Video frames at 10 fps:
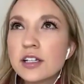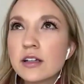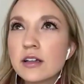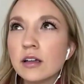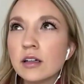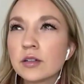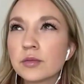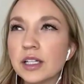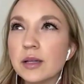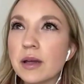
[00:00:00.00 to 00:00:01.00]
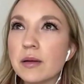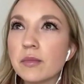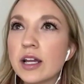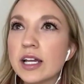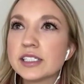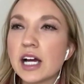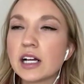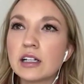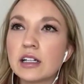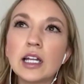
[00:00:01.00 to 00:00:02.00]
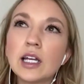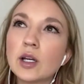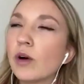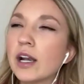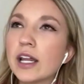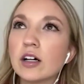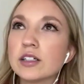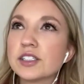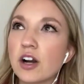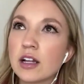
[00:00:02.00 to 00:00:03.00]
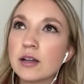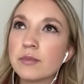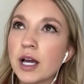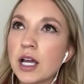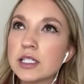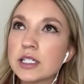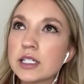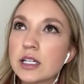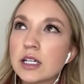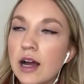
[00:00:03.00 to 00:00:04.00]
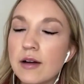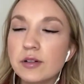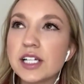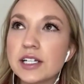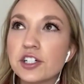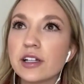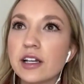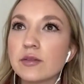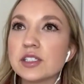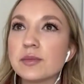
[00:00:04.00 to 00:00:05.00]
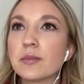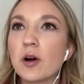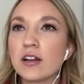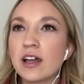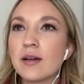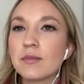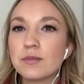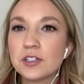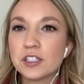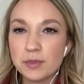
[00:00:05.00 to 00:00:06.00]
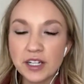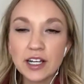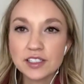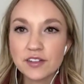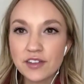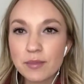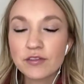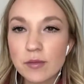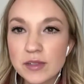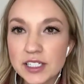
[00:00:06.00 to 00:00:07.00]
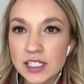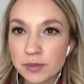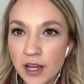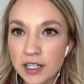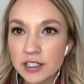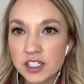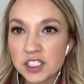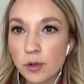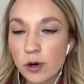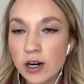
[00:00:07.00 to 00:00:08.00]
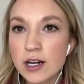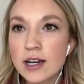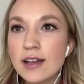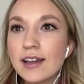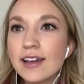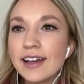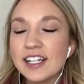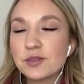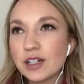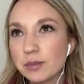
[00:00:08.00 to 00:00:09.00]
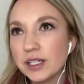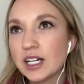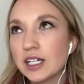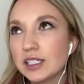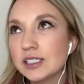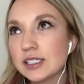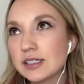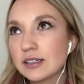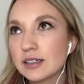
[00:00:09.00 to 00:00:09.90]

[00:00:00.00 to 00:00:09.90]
to really pinpoint exactly like when it all started, but I would say cheerleading was a big part of that, just because of that performance aspect of the sport. It's weird because